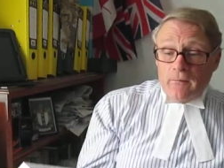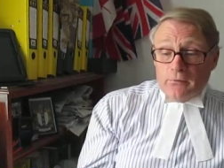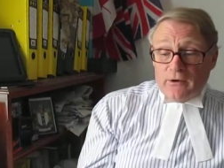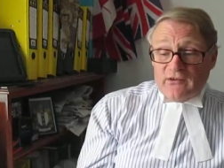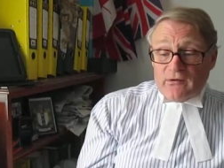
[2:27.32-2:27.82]

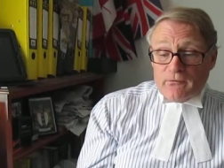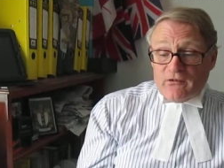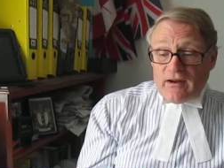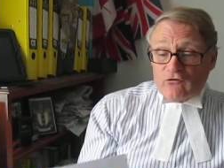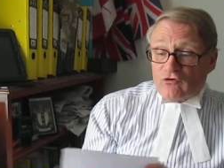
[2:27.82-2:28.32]
pretty
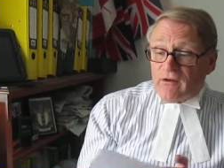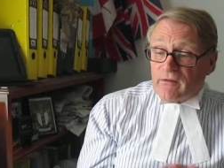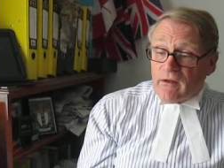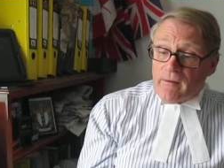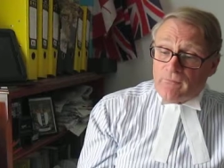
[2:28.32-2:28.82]
substantially
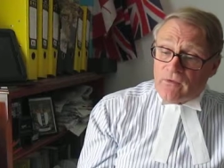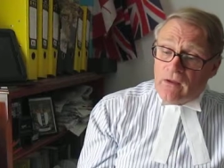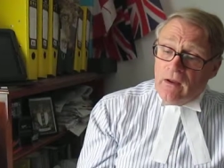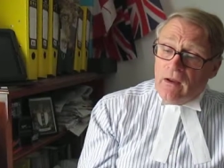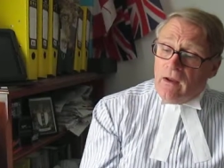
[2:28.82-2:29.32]
there.
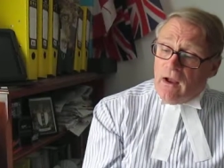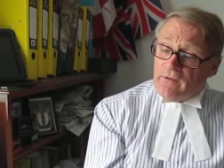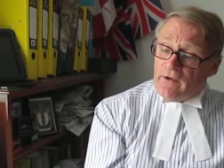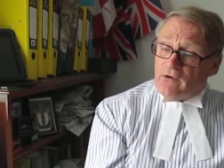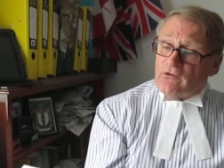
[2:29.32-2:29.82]

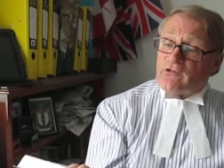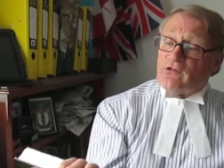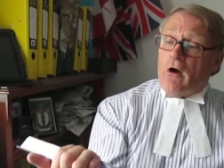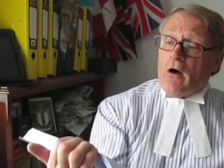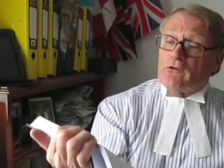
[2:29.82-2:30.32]
And then you
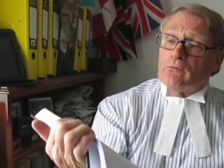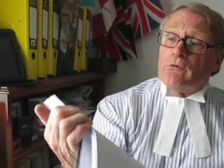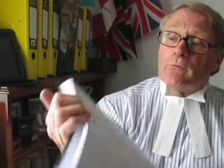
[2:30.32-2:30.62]
start with a